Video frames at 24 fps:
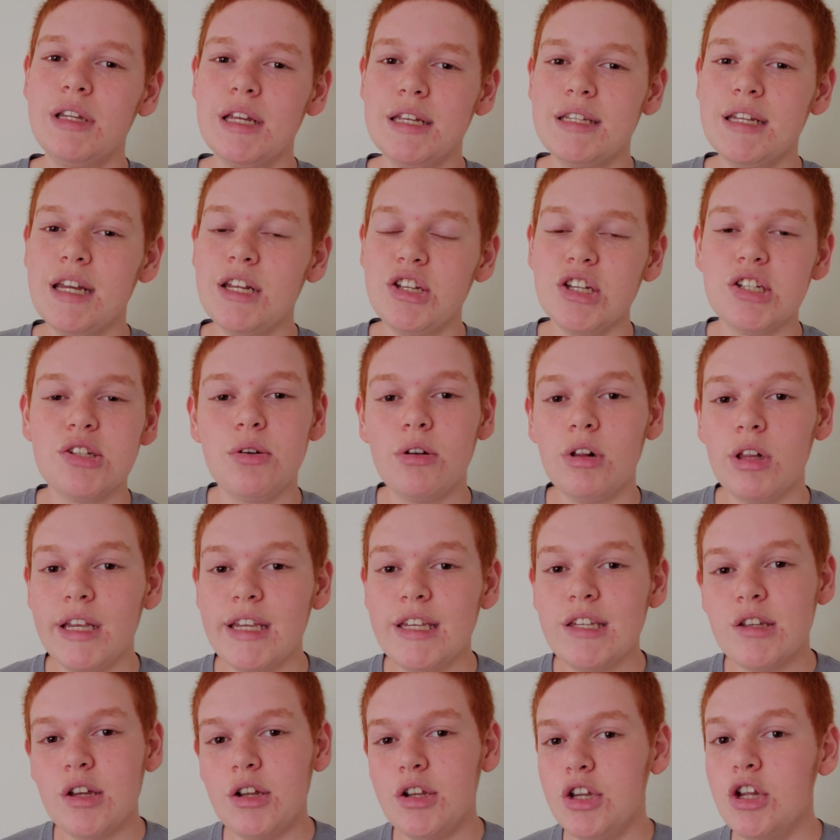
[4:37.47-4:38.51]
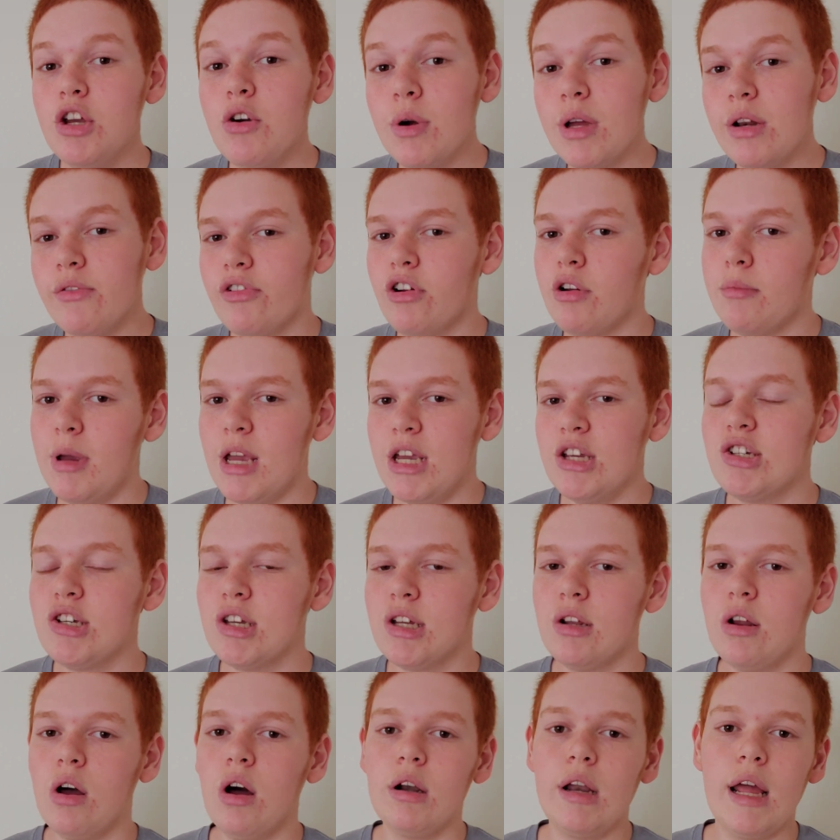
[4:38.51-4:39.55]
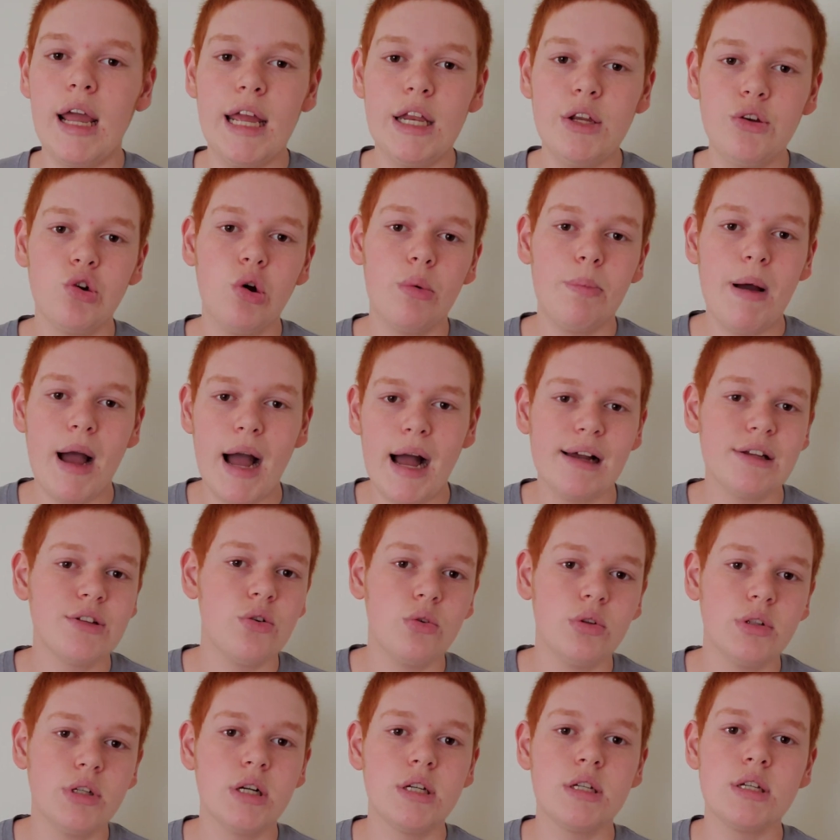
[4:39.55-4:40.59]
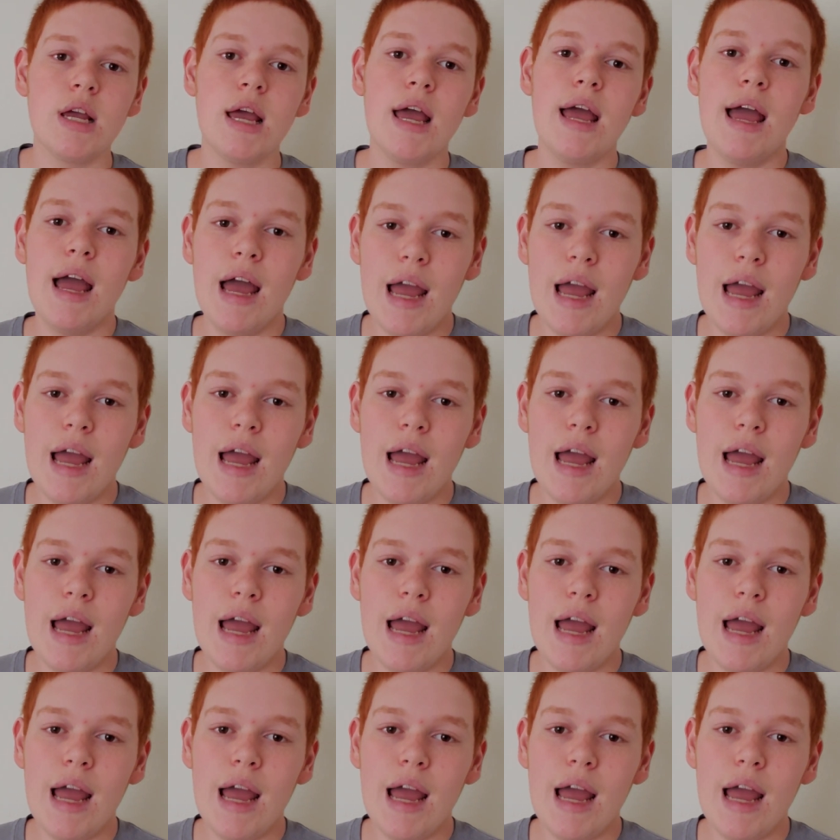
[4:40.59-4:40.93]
Disney just released new information on annual pass holders